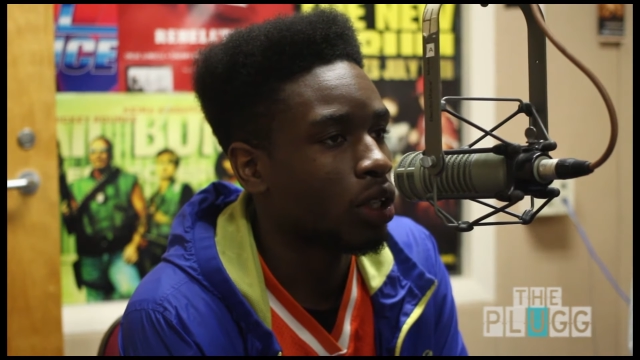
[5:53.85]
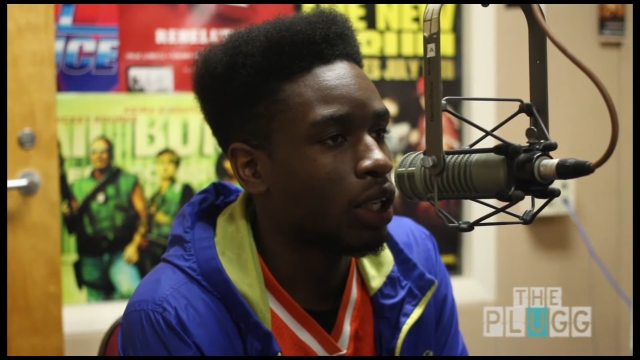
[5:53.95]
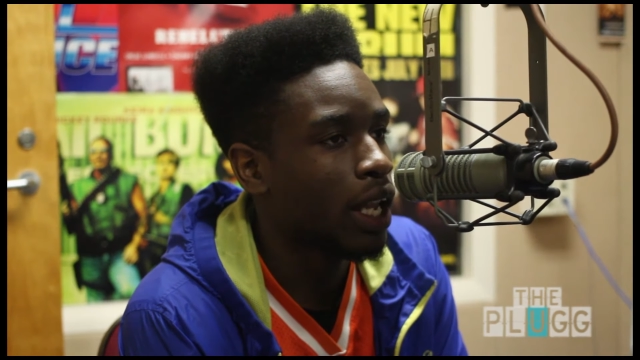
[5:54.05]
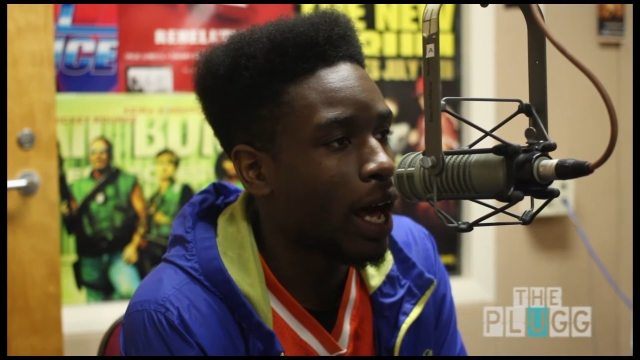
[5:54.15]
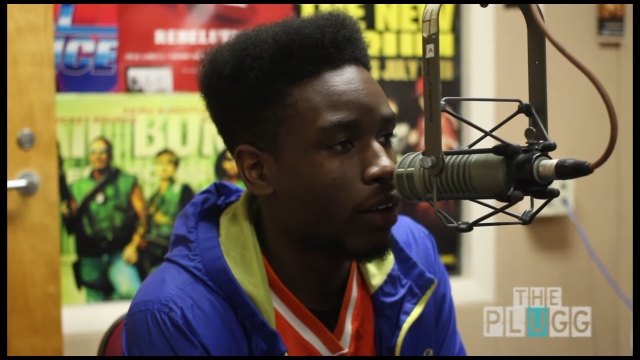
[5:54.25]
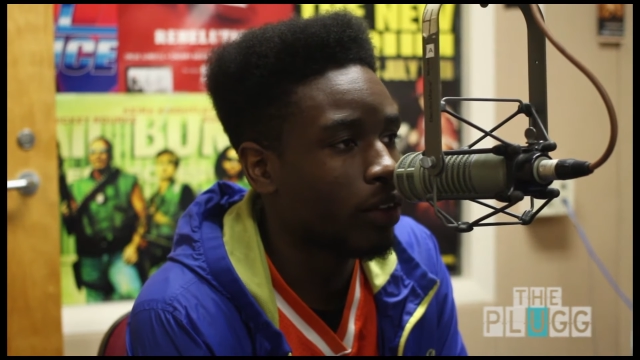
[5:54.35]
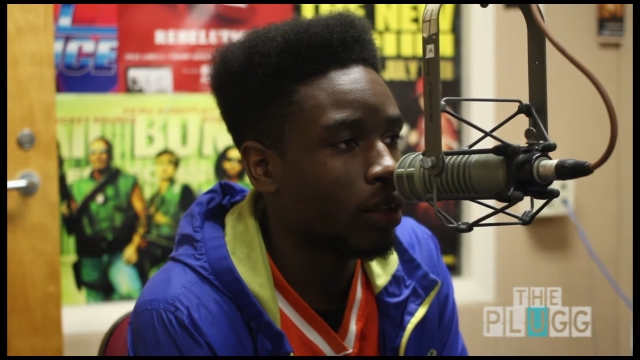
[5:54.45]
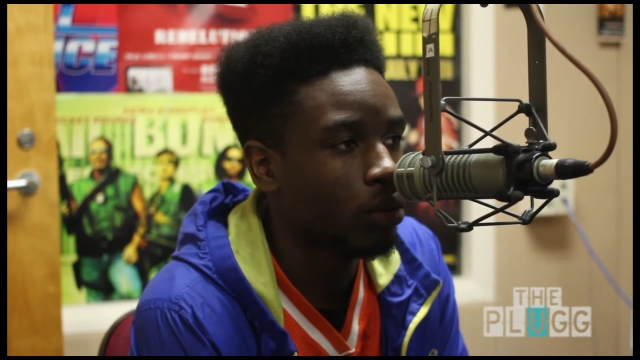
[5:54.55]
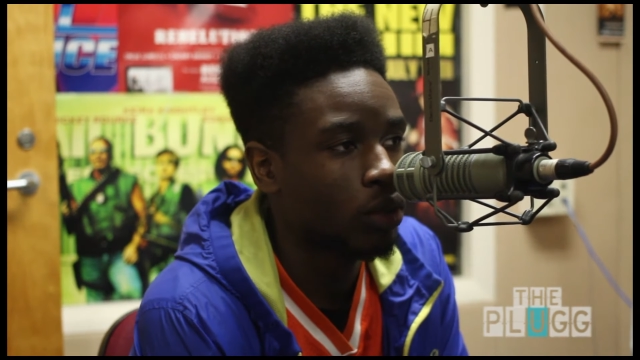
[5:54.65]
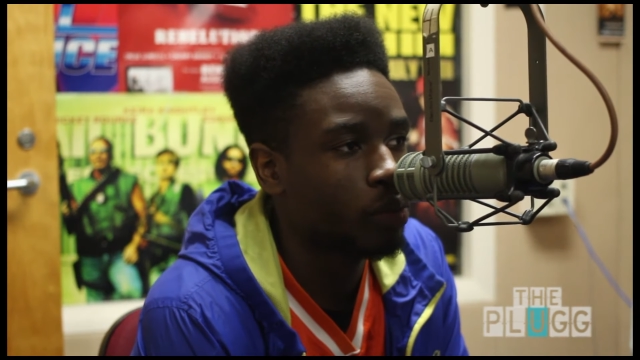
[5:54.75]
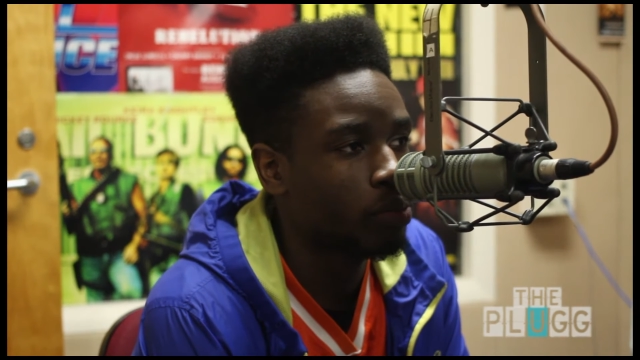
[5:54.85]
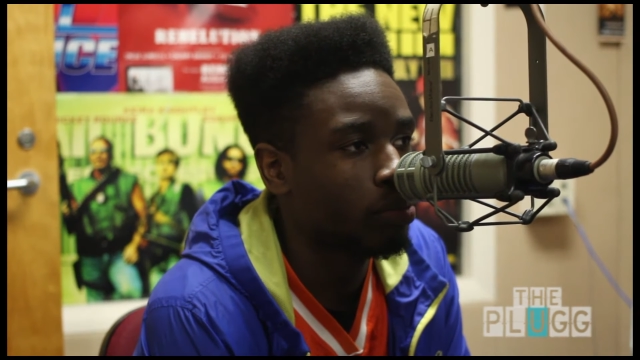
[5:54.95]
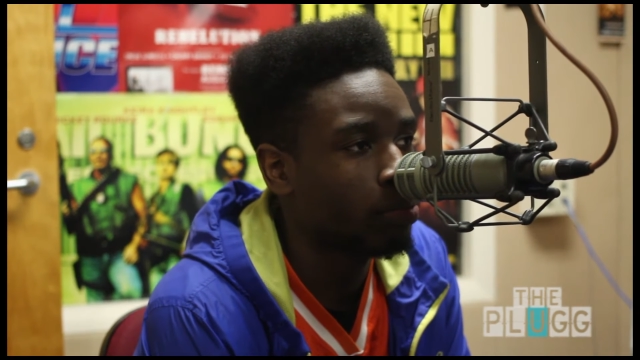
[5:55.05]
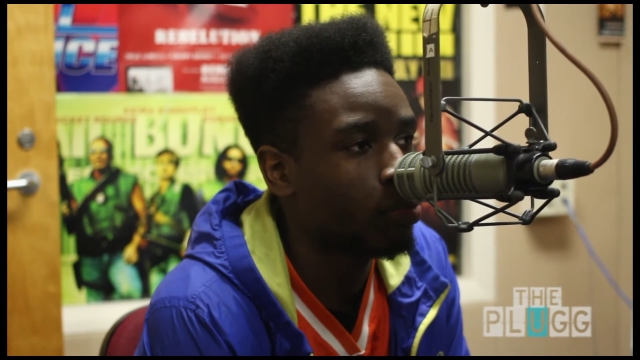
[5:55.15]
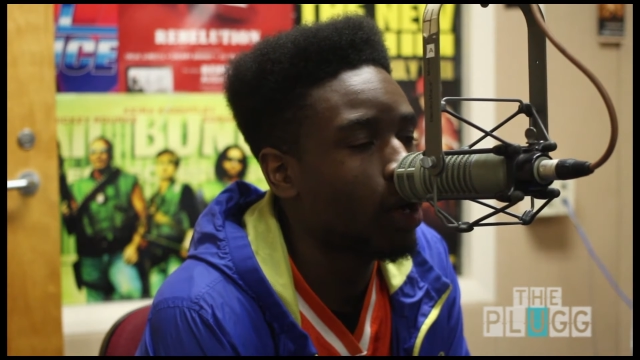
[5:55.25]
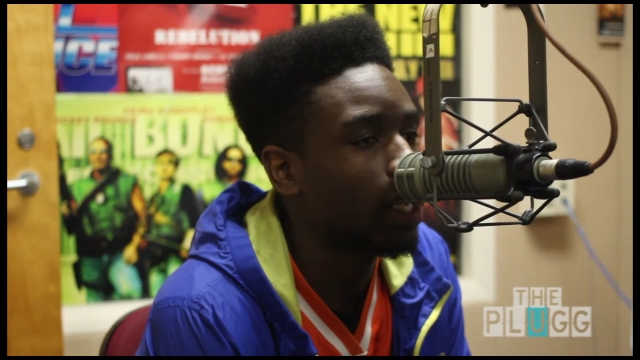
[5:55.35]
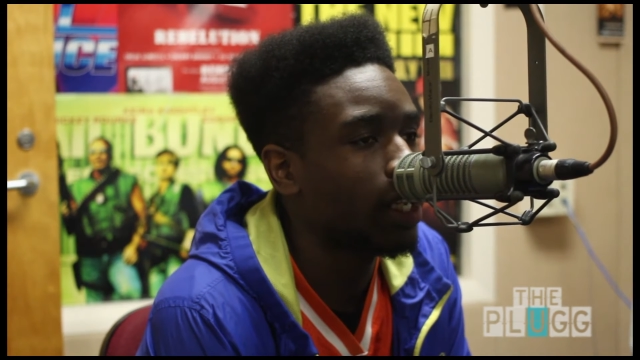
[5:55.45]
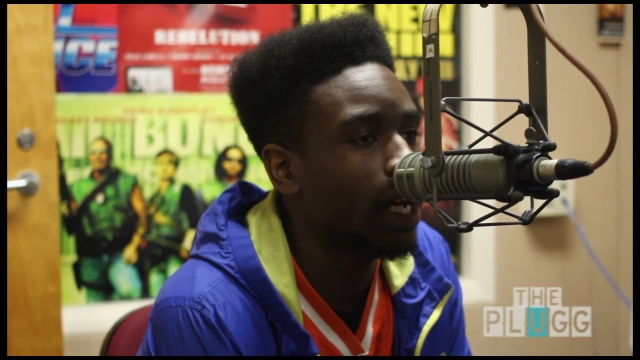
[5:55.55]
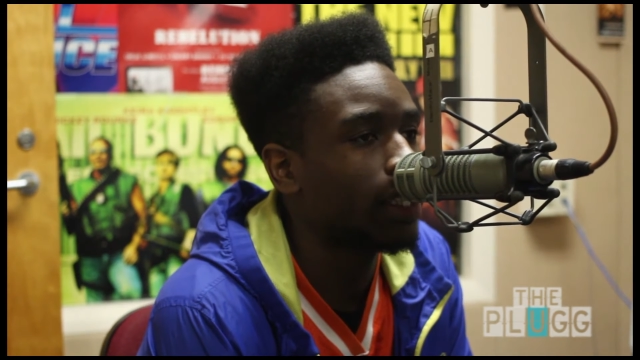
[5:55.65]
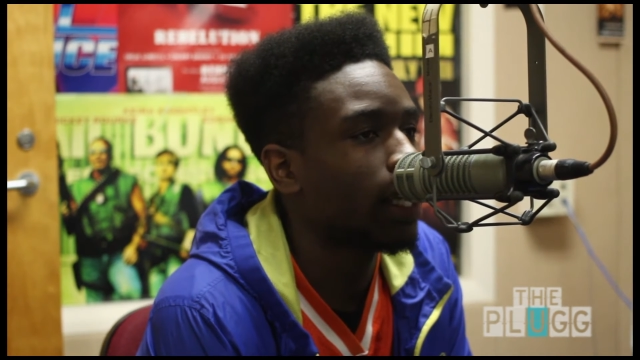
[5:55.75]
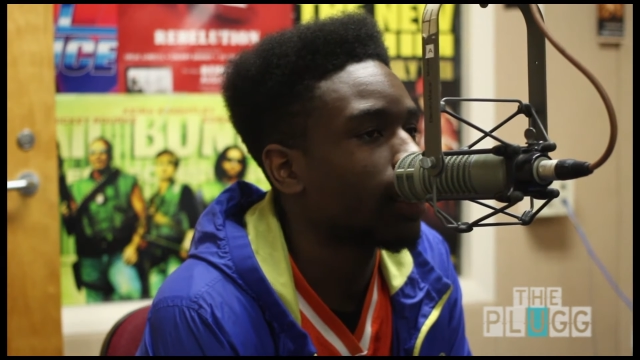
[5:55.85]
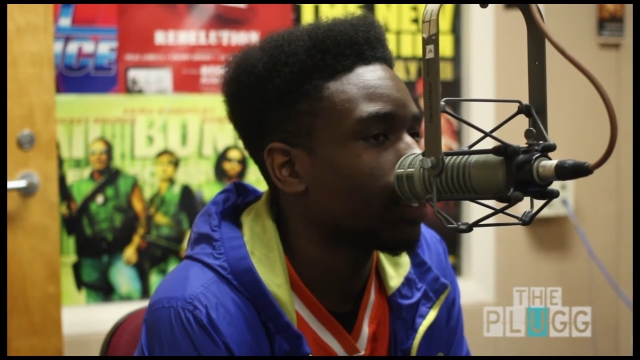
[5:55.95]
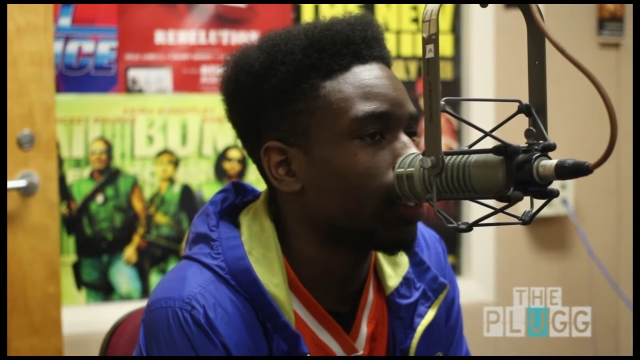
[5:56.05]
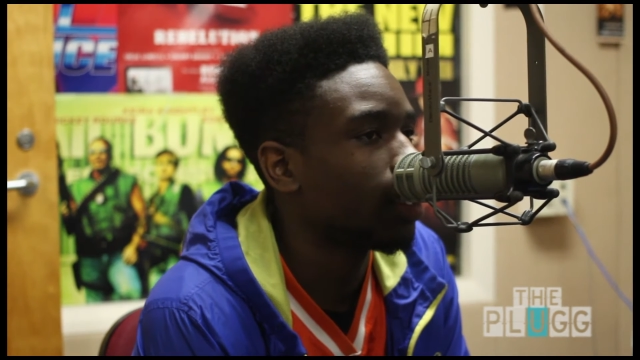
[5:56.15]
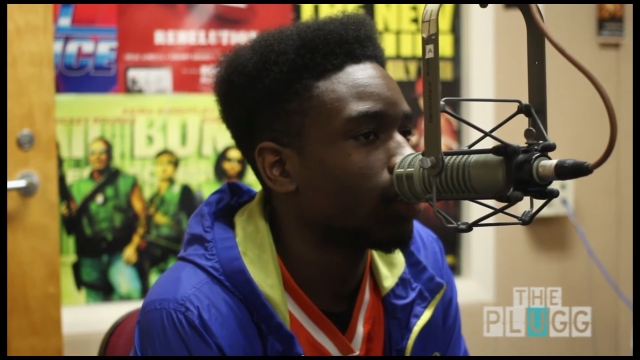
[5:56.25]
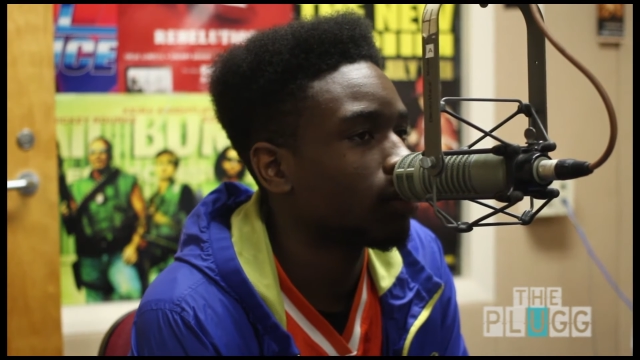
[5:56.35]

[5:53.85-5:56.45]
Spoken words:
A lot of it was probably not that good.